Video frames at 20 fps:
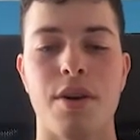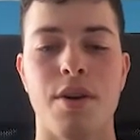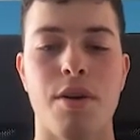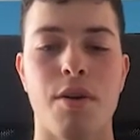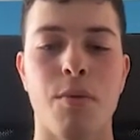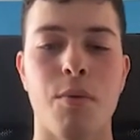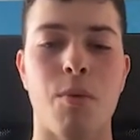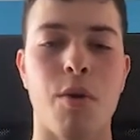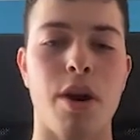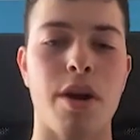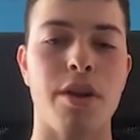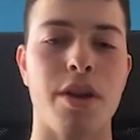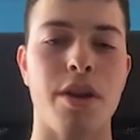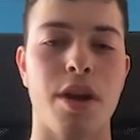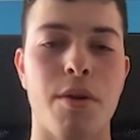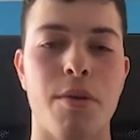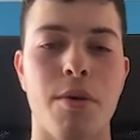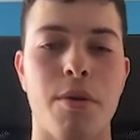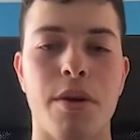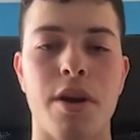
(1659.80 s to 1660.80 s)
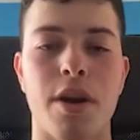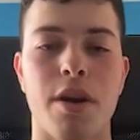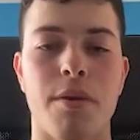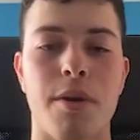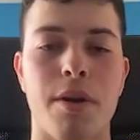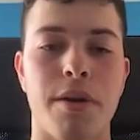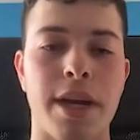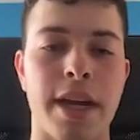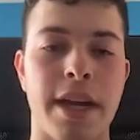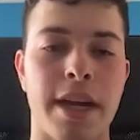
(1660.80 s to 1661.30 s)
what the quote
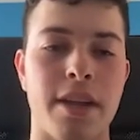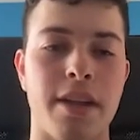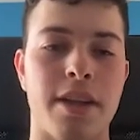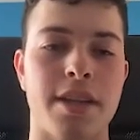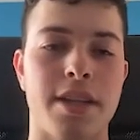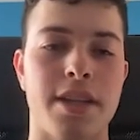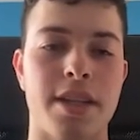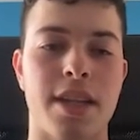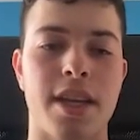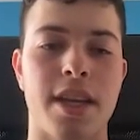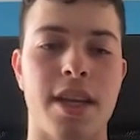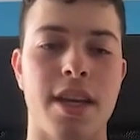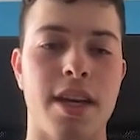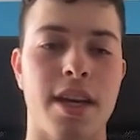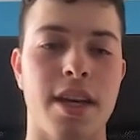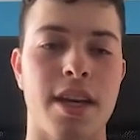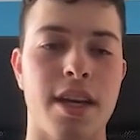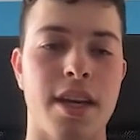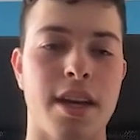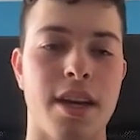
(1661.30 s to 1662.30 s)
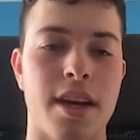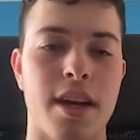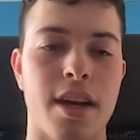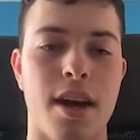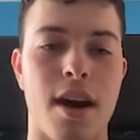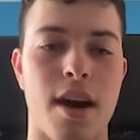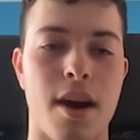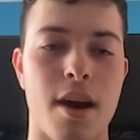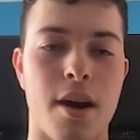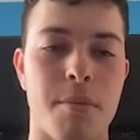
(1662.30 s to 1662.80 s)
unquote analysts think.
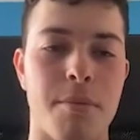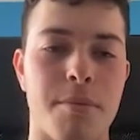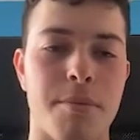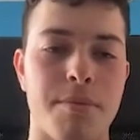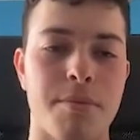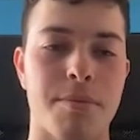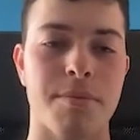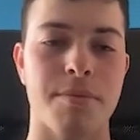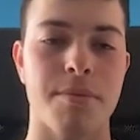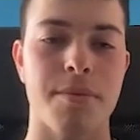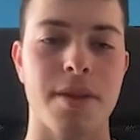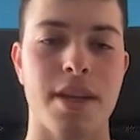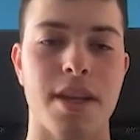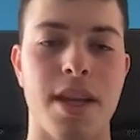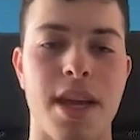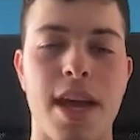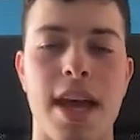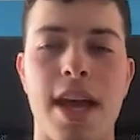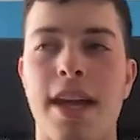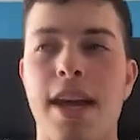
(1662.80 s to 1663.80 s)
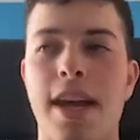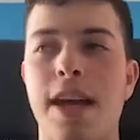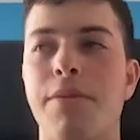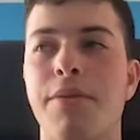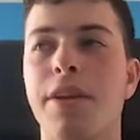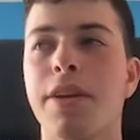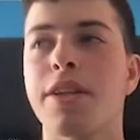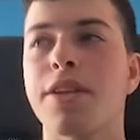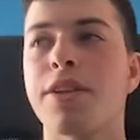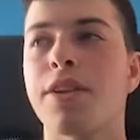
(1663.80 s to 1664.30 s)
And I
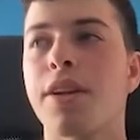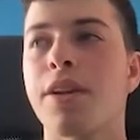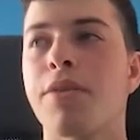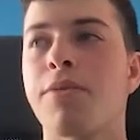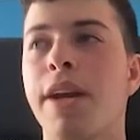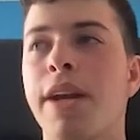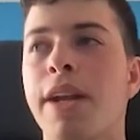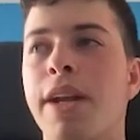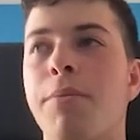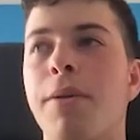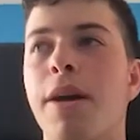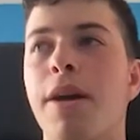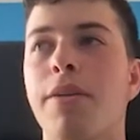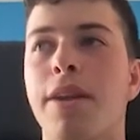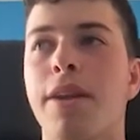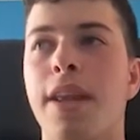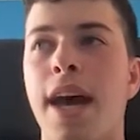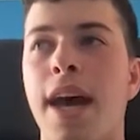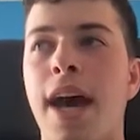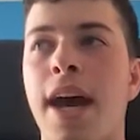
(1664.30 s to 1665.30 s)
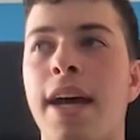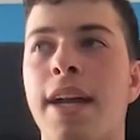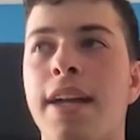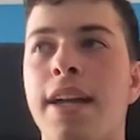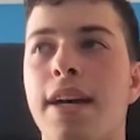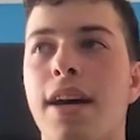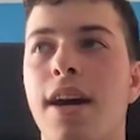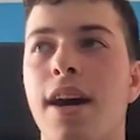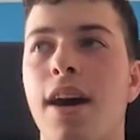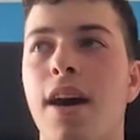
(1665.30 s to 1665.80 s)
really started writing about that,
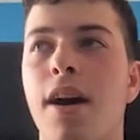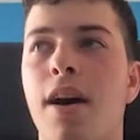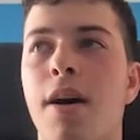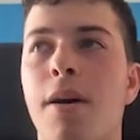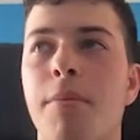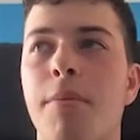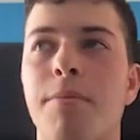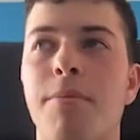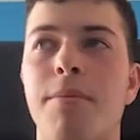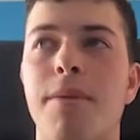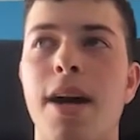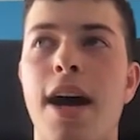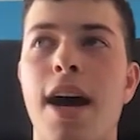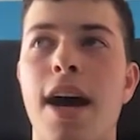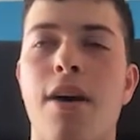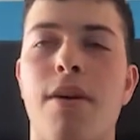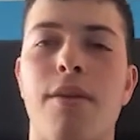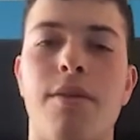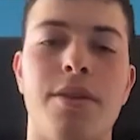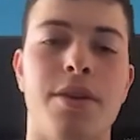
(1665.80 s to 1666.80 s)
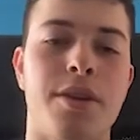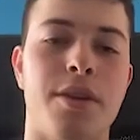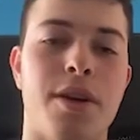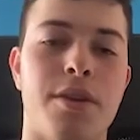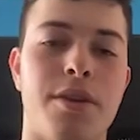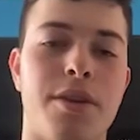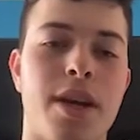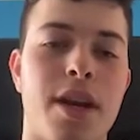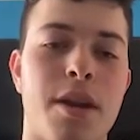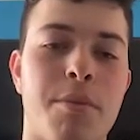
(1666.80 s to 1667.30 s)
how,
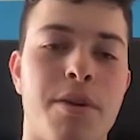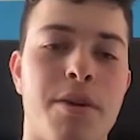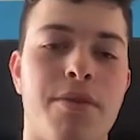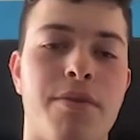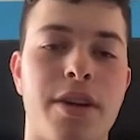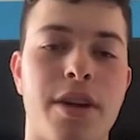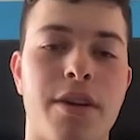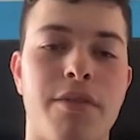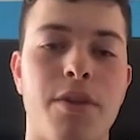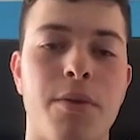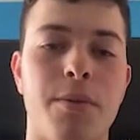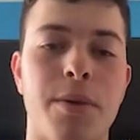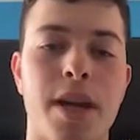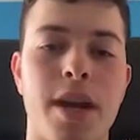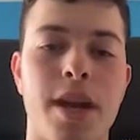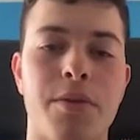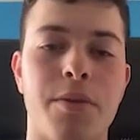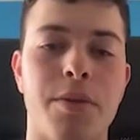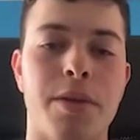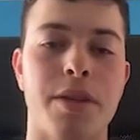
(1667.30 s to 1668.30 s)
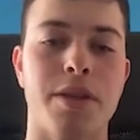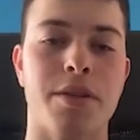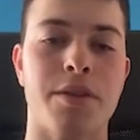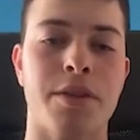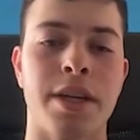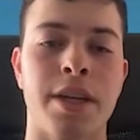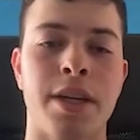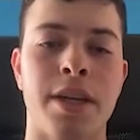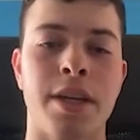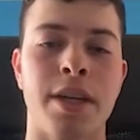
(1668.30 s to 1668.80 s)
you got to be fearful when everyone is
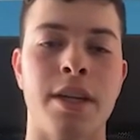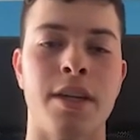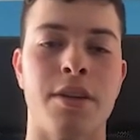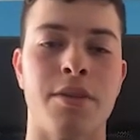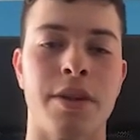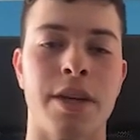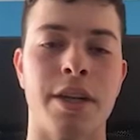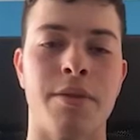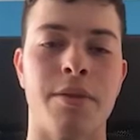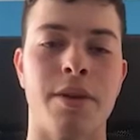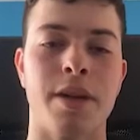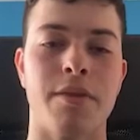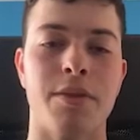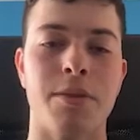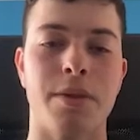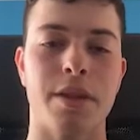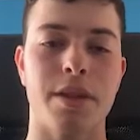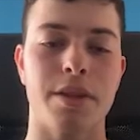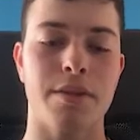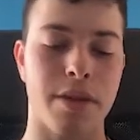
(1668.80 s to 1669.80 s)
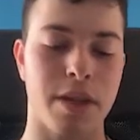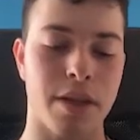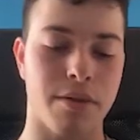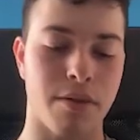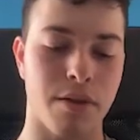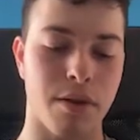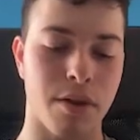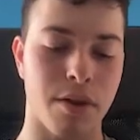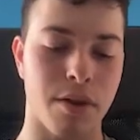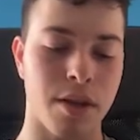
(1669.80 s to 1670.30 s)
greedy and greedy when everyone is
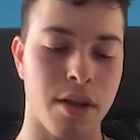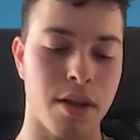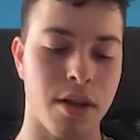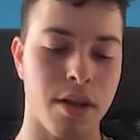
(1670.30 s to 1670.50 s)
fearful.